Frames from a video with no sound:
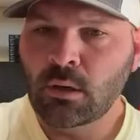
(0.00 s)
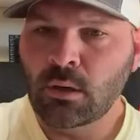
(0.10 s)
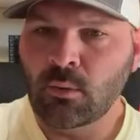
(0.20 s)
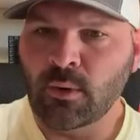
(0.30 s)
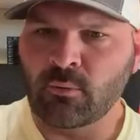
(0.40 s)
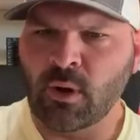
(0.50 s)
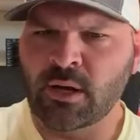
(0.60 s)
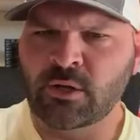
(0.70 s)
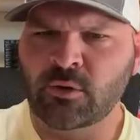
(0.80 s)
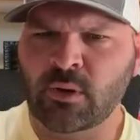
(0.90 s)
wait,
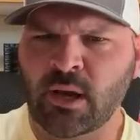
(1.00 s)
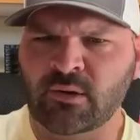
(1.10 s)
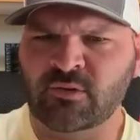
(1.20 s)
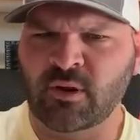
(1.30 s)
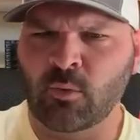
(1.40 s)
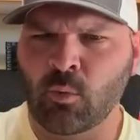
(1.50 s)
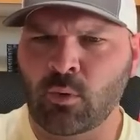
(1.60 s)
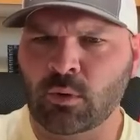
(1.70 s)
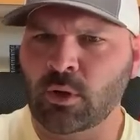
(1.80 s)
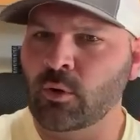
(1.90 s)
Ronnie Dugas said it
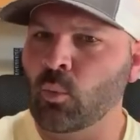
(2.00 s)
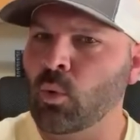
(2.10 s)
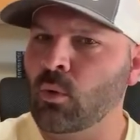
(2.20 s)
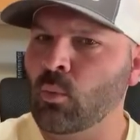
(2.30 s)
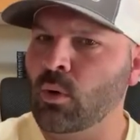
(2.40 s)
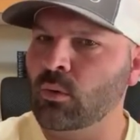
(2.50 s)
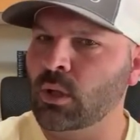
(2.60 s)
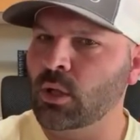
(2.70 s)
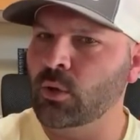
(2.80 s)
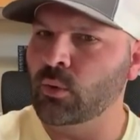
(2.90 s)
won't load. What won't
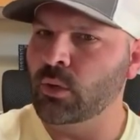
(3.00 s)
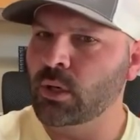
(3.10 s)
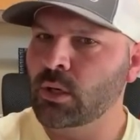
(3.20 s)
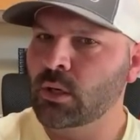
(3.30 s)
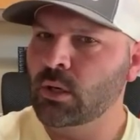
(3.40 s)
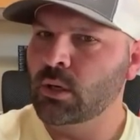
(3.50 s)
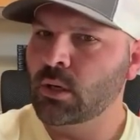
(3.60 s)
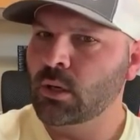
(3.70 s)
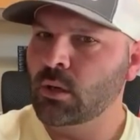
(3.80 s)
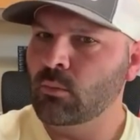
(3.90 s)
load?
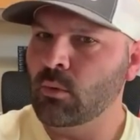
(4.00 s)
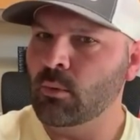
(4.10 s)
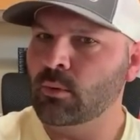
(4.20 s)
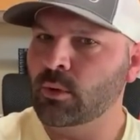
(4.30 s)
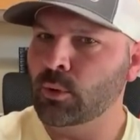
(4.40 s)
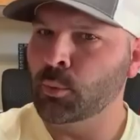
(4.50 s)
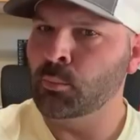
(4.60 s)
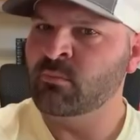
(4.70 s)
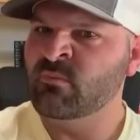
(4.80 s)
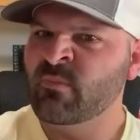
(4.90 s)
What won't
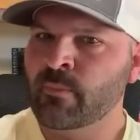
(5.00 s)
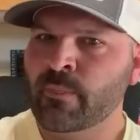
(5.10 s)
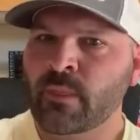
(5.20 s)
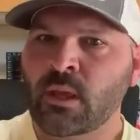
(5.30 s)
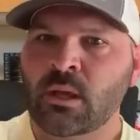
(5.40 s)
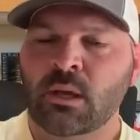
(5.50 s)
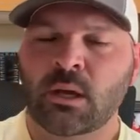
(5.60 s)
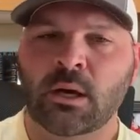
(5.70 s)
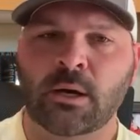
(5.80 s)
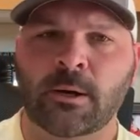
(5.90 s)

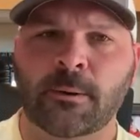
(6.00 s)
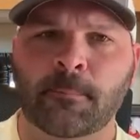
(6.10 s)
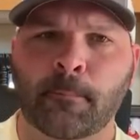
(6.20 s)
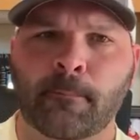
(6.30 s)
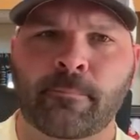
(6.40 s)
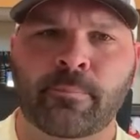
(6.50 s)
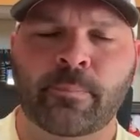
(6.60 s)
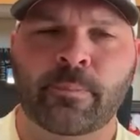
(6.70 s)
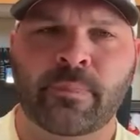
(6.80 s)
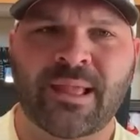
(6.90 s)
load?
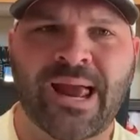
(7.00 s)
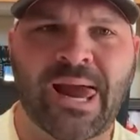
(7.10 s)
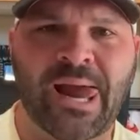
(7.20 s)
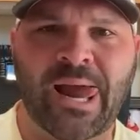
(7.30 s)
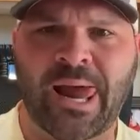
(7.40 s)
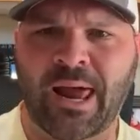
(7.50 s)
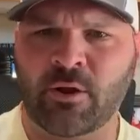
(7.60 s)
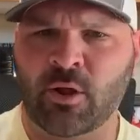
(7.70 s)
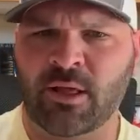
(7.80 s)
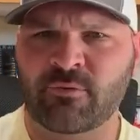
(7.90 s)
Are
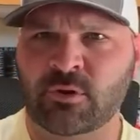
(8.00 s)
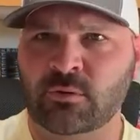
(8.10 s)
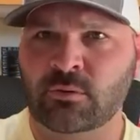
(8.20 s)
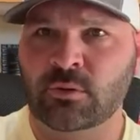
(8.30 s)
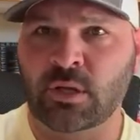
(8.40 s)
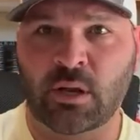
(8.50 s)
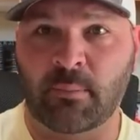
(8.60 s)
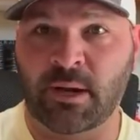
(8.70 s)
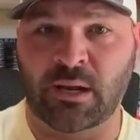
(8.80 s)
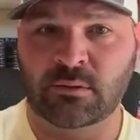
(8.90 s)
y'all having,
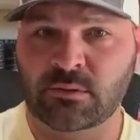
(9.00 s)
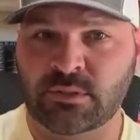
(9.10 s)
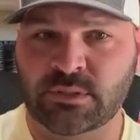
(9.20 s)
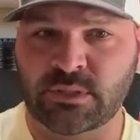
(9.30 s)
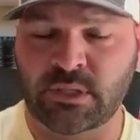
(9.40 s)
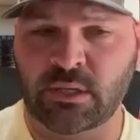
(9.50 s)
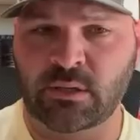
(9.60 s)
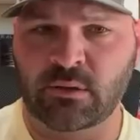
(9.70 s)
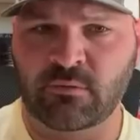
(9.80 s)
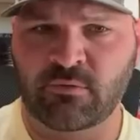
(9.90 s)
I
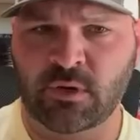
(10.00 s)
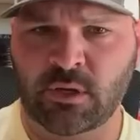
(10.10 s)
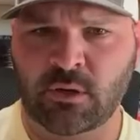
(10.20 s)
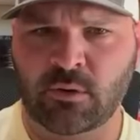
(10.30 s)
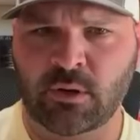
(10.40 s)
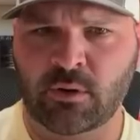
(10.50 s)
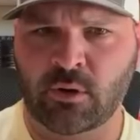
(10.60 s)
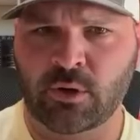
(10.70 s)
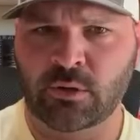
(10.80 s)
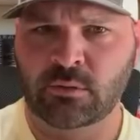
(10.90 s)
see the video here.
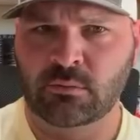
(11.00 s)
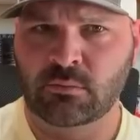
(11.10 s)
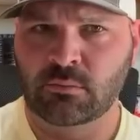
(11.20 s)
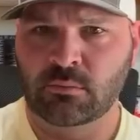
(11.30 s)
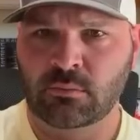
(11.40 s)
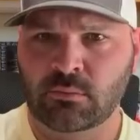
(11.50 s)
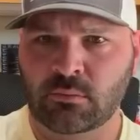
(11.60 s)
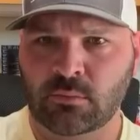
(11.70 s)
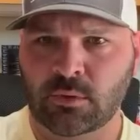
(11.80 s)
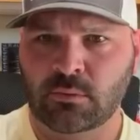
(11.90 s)
Y'all good?
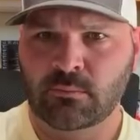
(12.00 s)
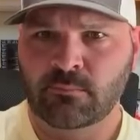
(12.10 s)
Good.